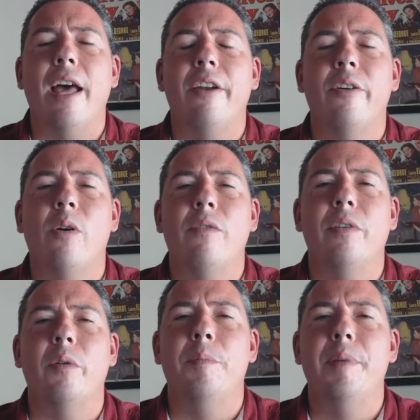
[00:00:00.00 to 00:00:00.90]
I don't know
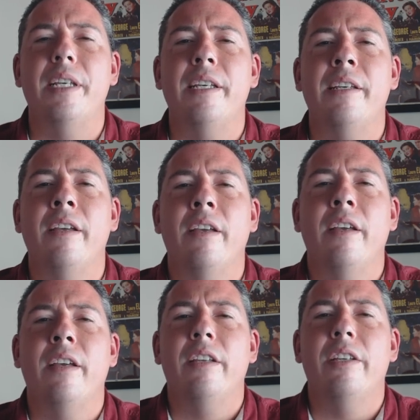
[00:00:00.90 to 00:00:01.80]
if it would be,
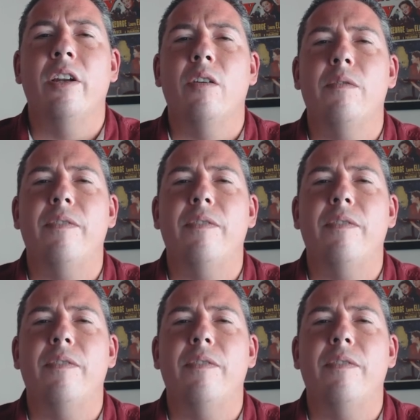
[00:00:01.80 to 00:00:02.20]
you know,